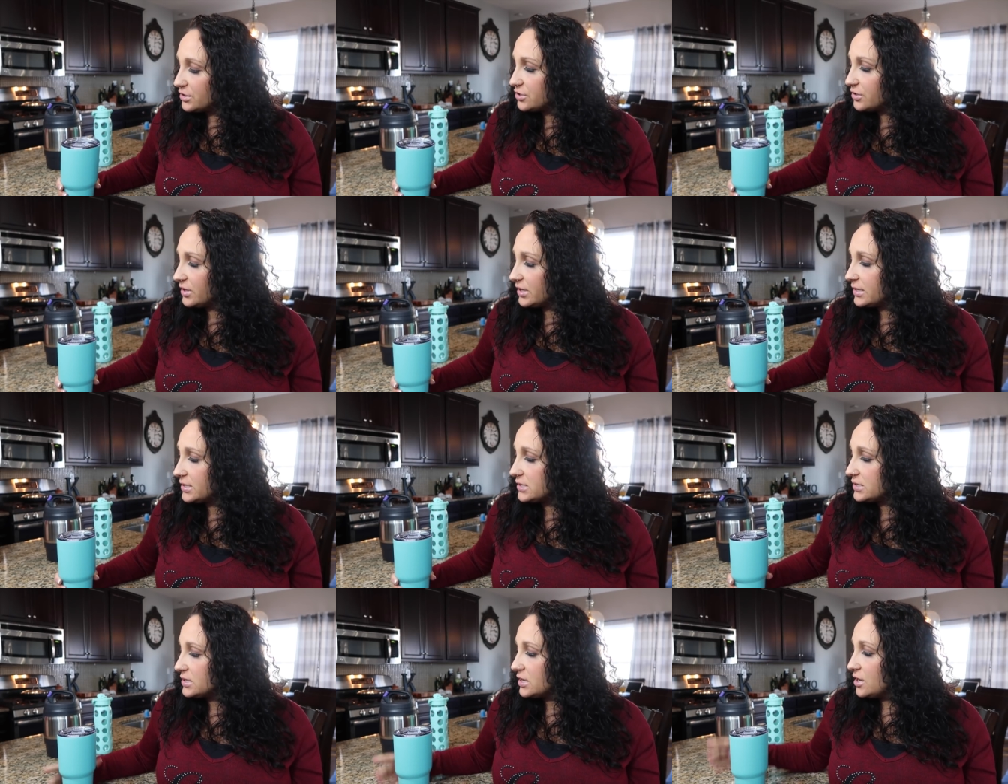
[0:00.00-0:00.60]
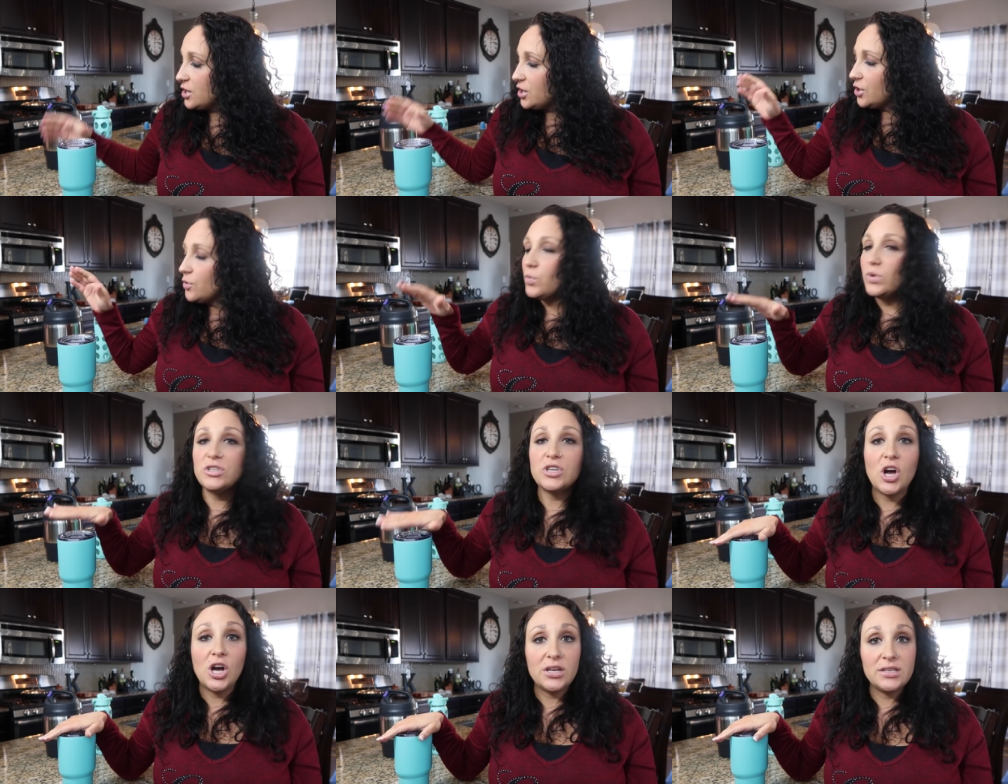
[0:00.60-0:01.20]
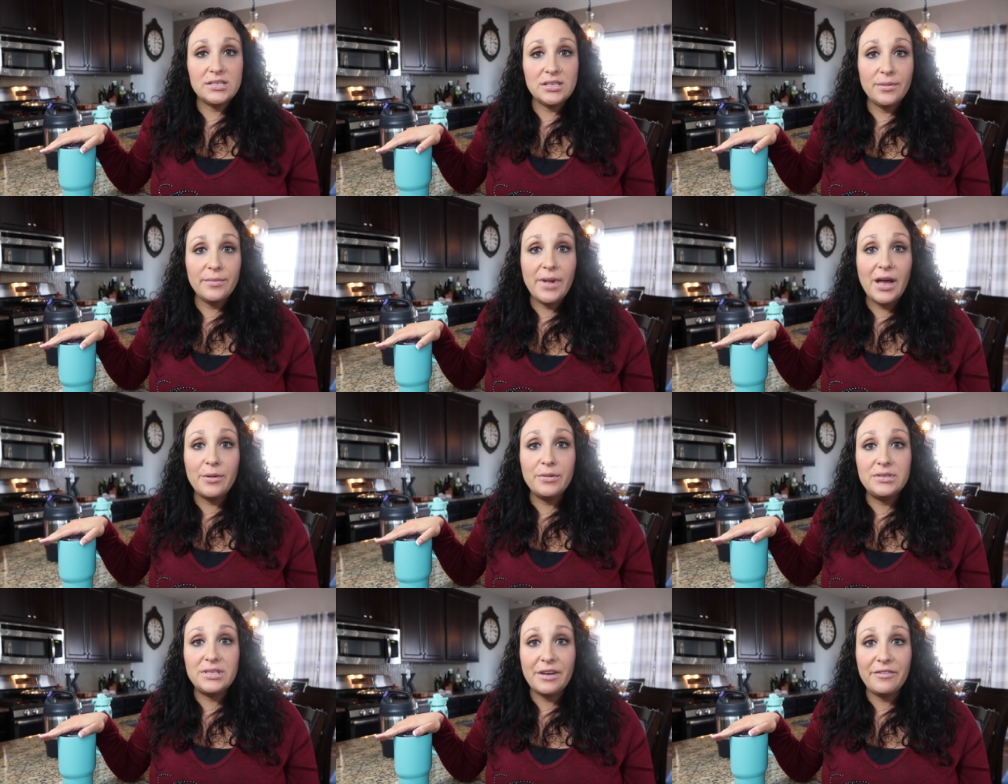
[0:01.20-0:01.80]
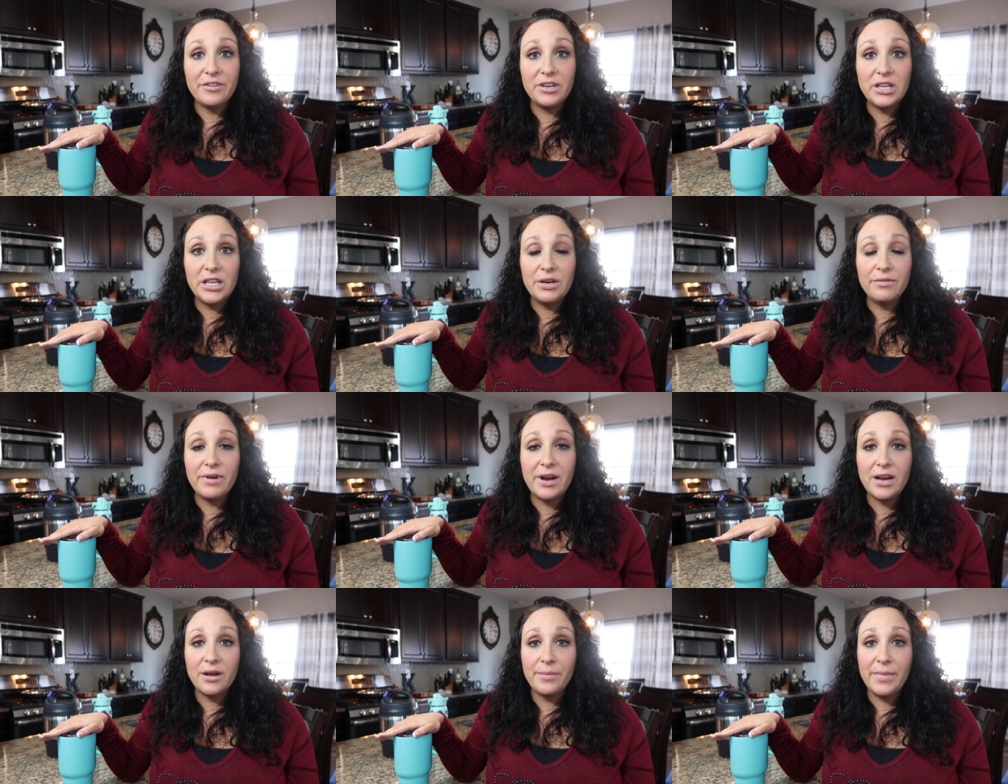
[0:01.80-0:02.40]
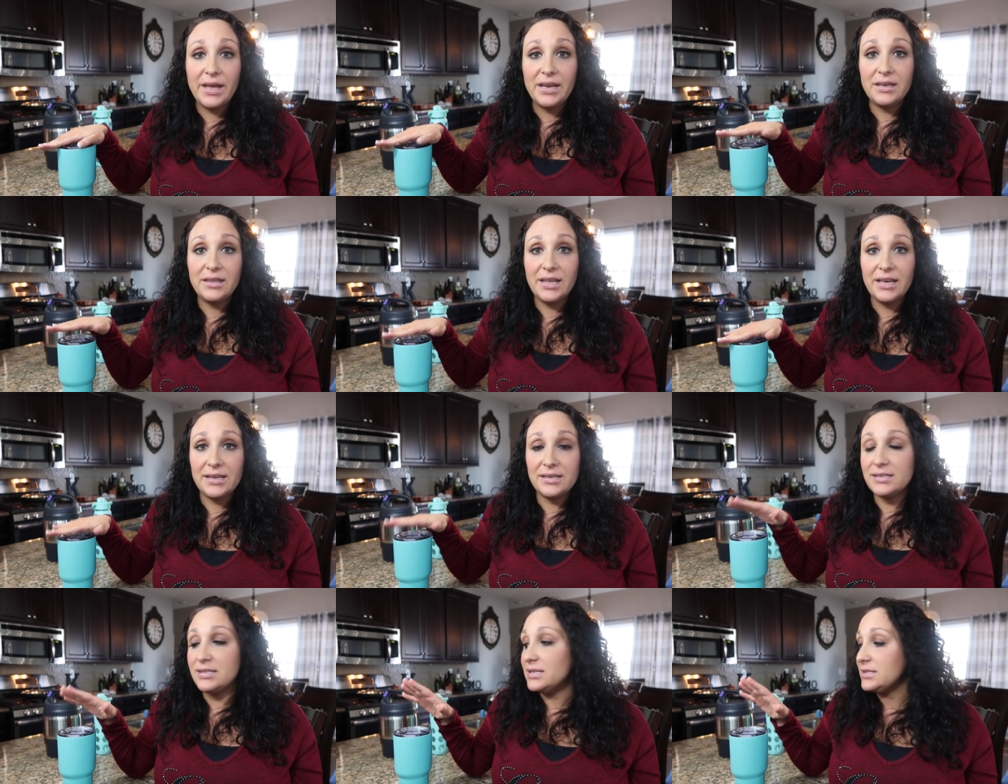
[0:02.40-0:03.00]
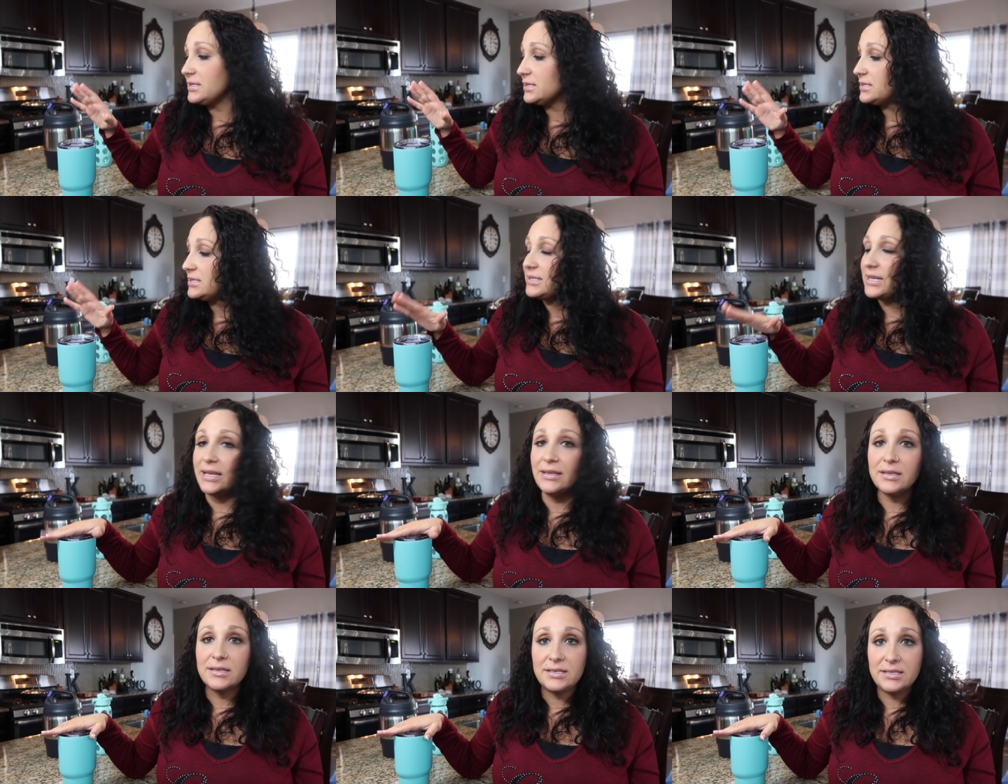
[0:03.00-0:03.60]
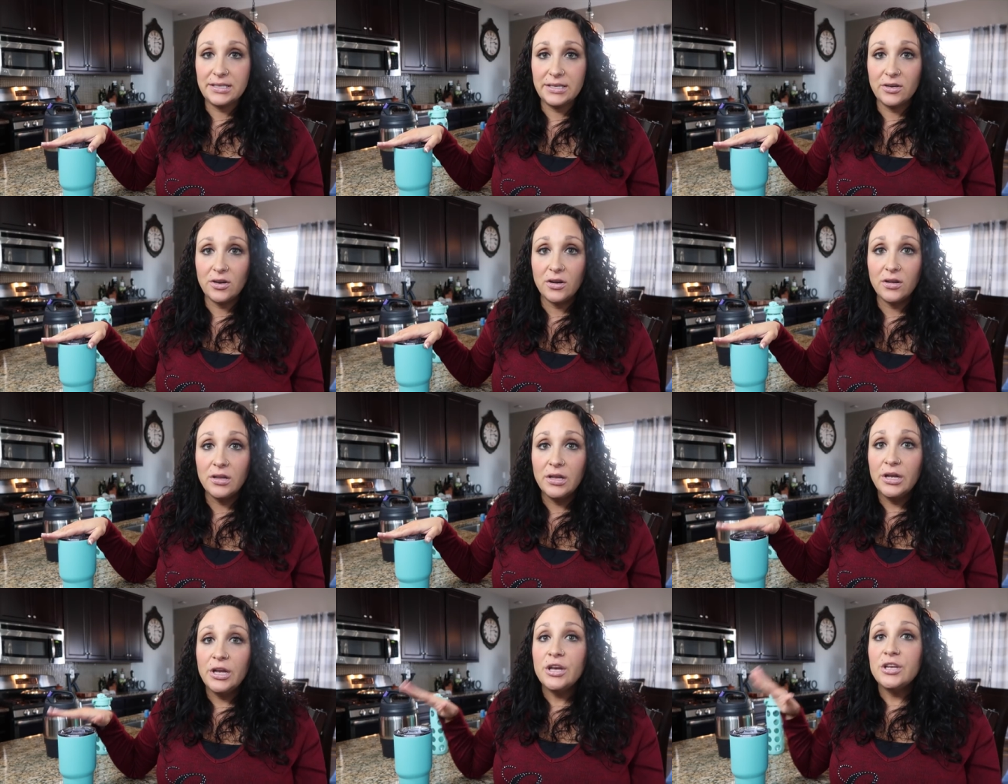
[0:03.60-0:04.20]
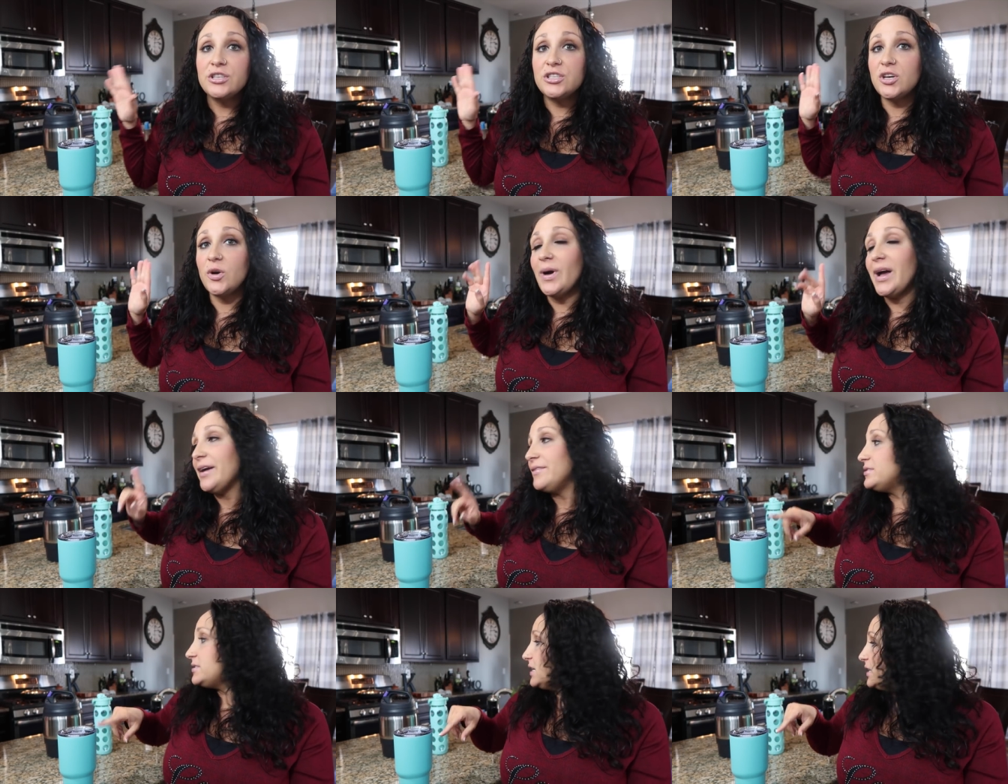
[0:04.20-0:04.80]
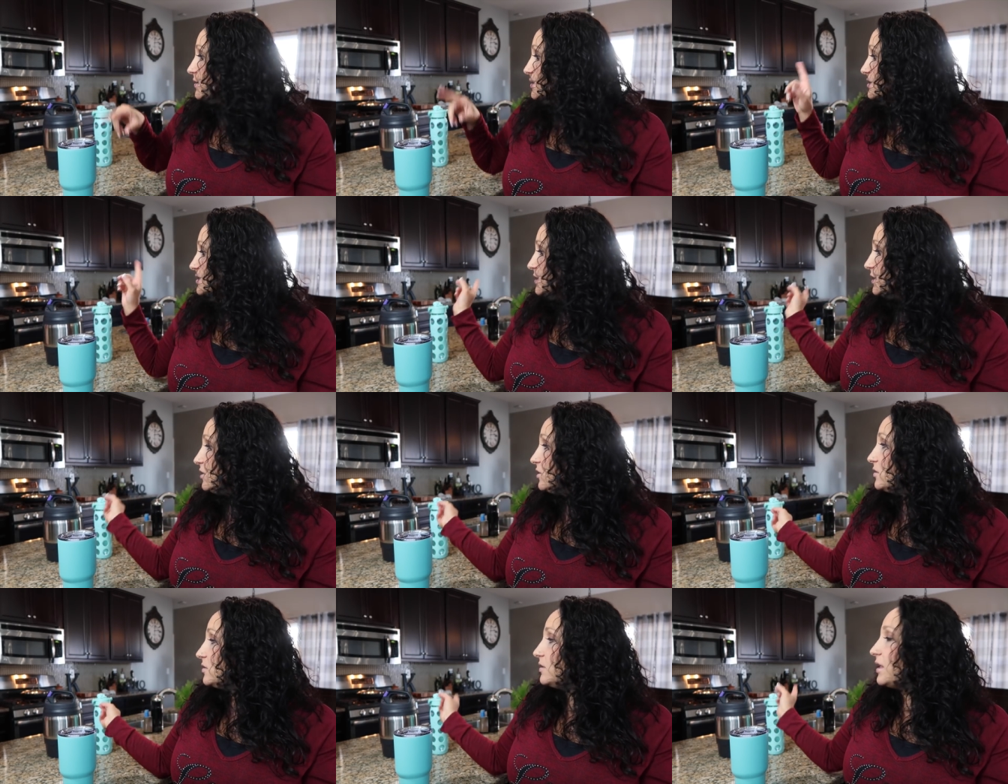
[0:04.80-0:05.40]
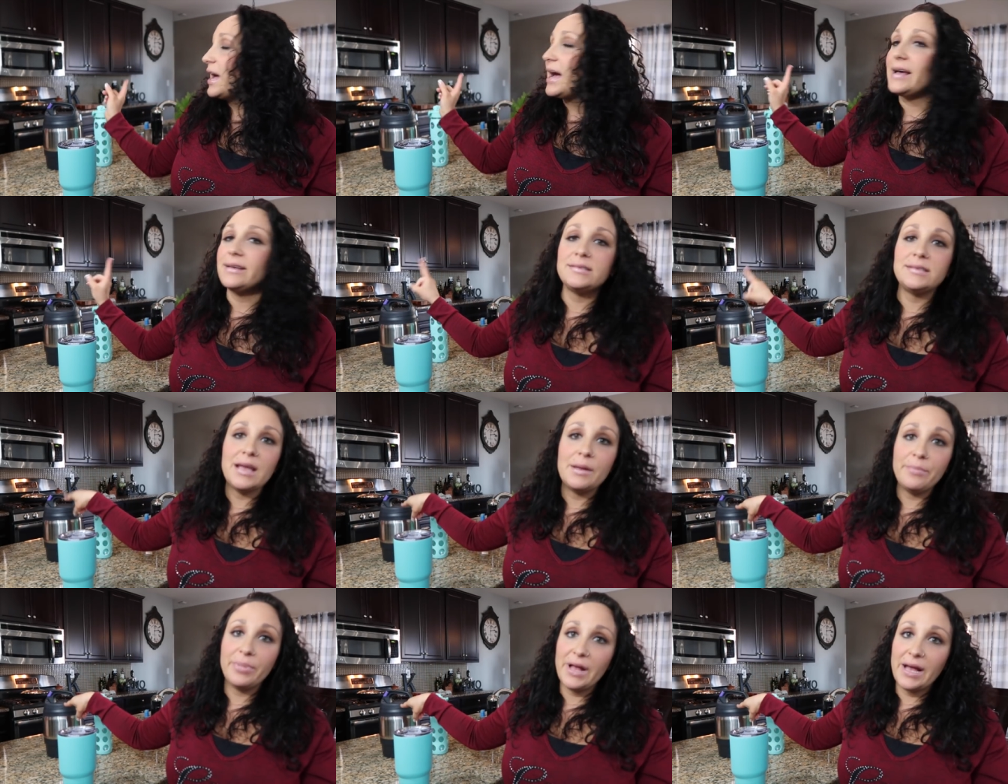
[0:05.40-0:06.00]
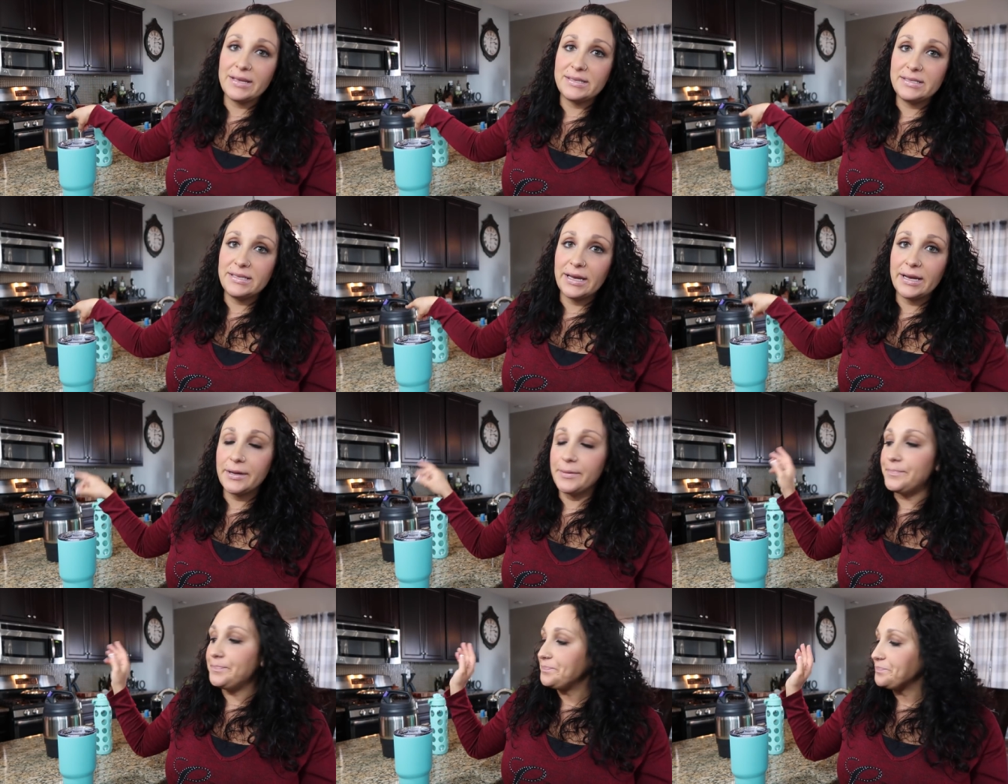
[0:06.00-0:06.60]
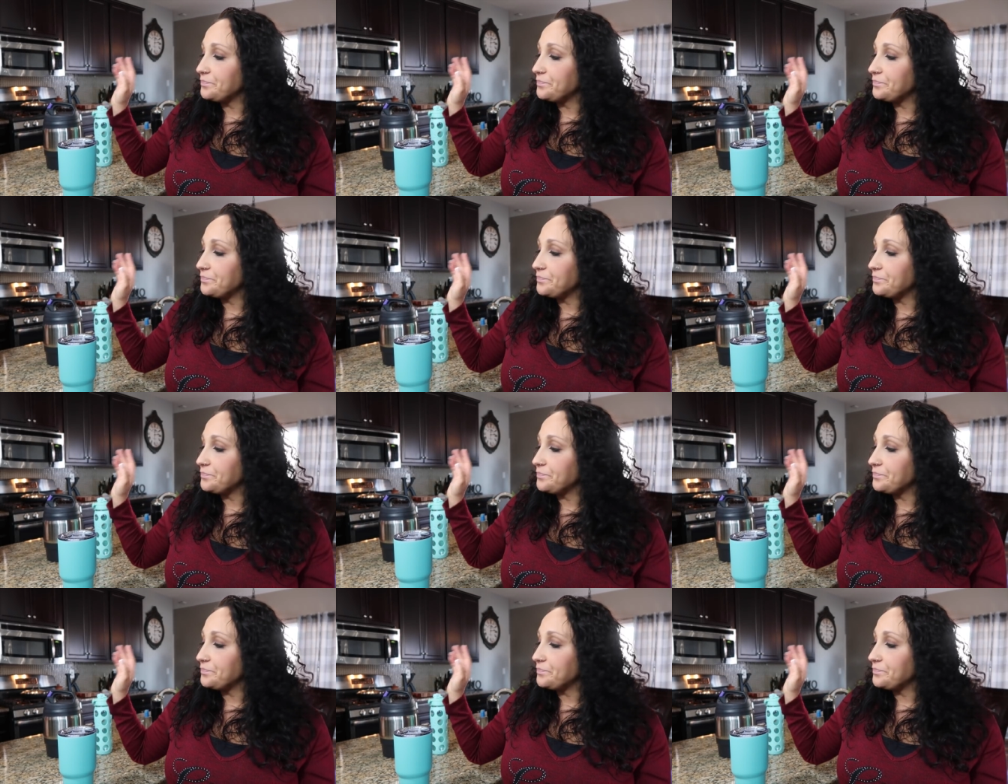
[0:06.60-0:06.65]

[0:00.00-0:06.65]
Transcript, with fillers: So this was awesome. I would definitely recommend this. This is stainless steel, so I have stainless steel, glass, and plastic.